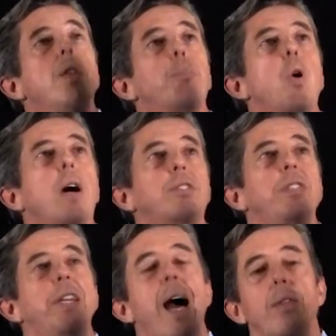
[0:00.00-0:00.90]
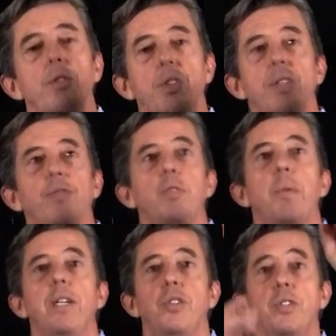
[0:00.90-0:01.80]
proxy gathers the
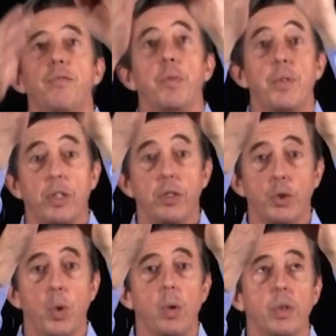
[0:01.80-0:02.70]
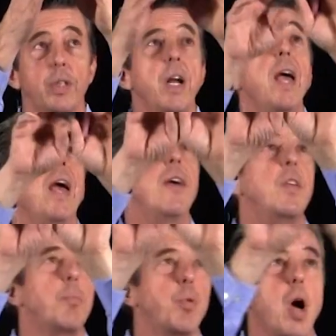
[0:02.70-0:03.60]
information from the controller and
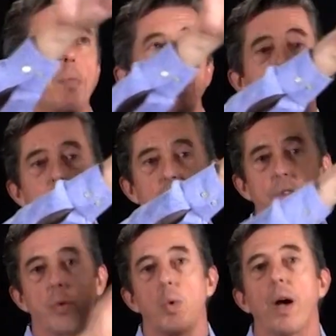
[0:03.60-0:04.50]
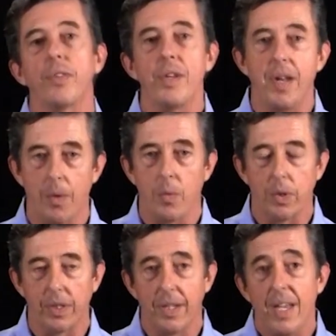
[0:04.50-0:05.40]
then propagates it throughout the
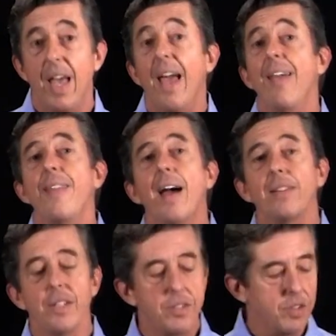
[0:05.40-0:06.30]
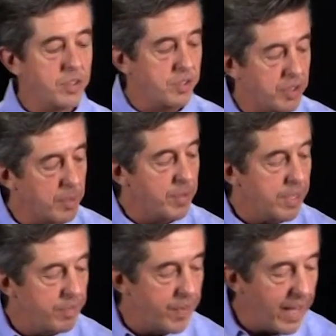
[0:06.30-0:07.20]
network. And that leads us to some of
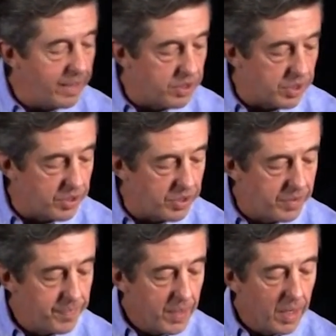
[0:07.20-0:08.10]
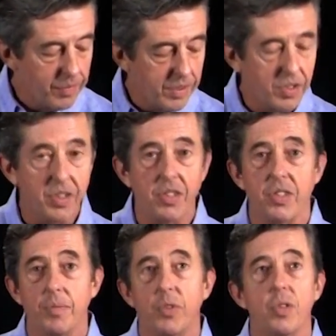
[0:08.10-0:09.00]
the advantages of this
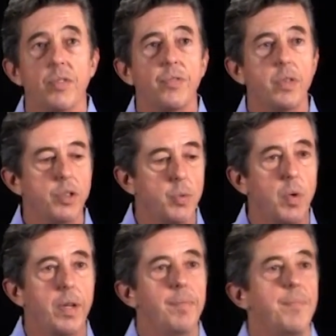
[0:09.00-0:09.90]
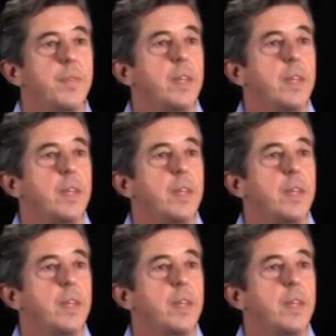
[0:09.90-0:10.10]
system. So the first one